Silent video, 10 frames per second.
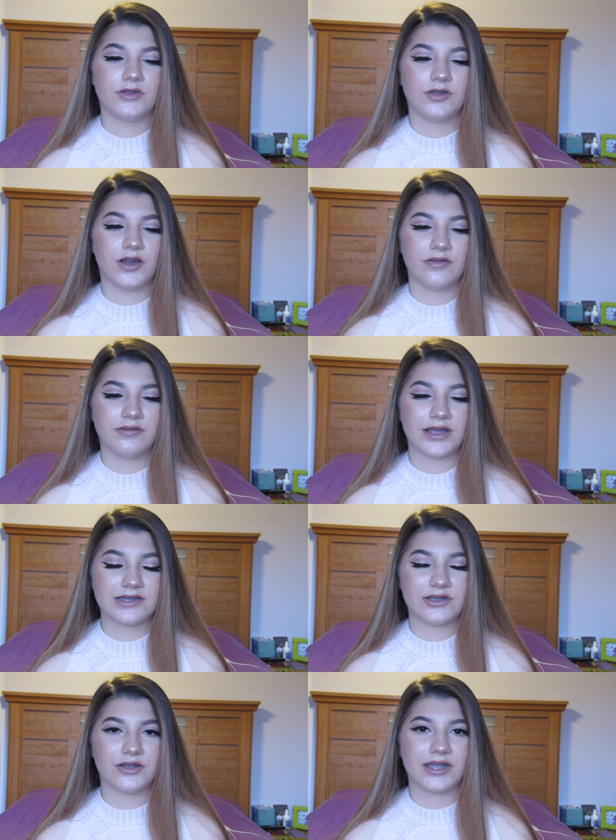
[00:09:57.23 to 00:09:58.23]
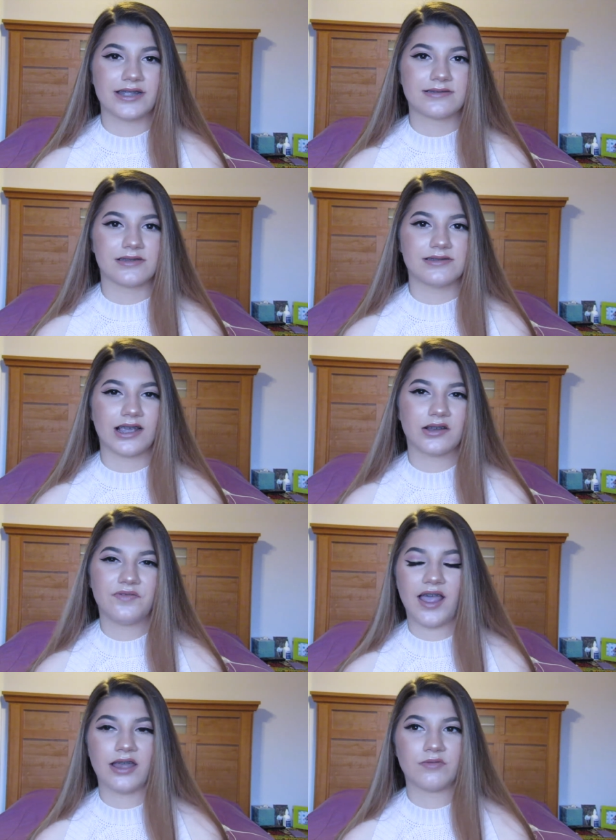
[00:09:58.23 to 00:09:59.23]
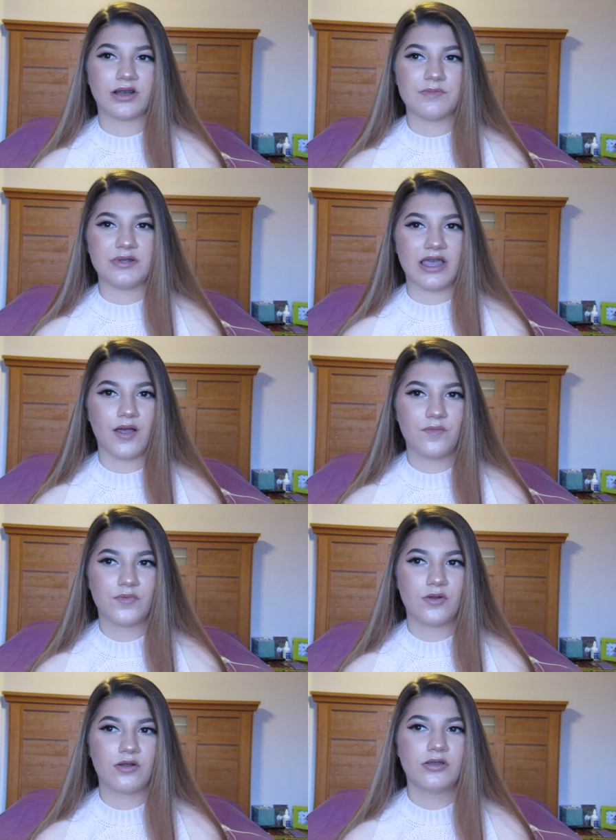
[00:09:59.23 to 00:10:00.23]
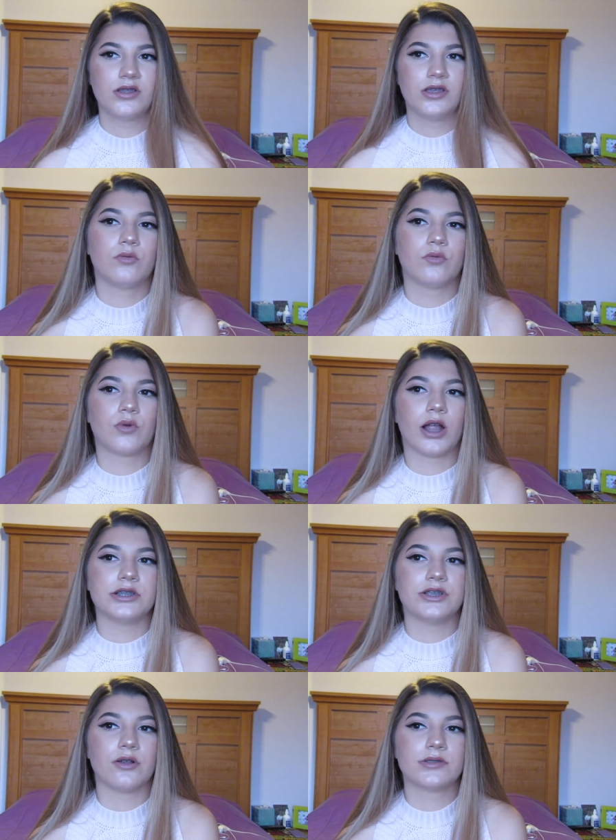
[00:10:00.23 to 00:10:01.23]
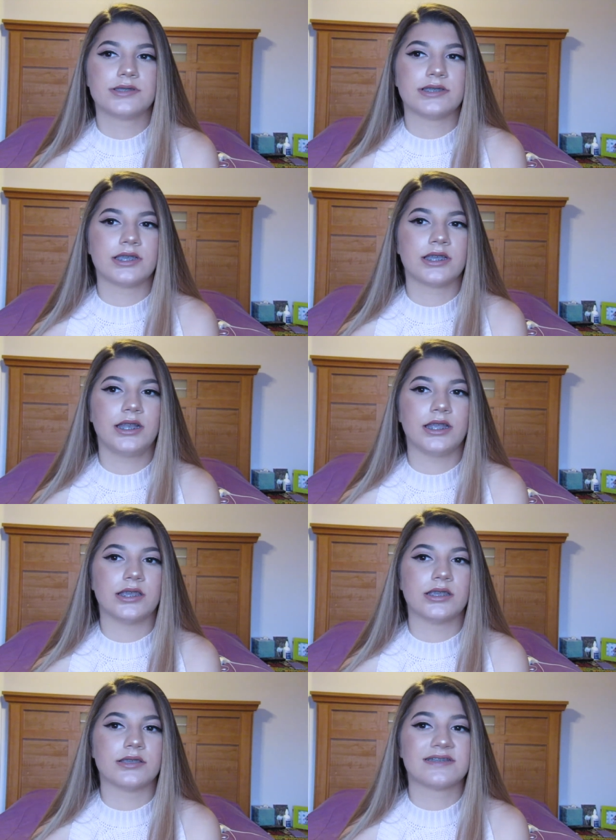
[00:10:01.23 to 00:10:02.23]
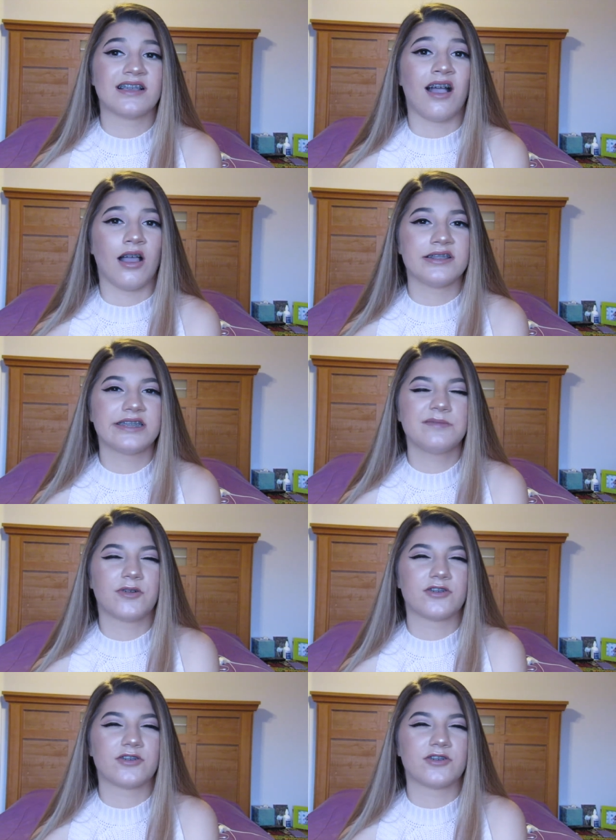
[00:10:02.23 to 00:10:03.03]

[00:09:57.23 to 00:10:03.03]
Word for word: you know, that's the only instance I could find where it'd be helpful. Where I don't see it is hunting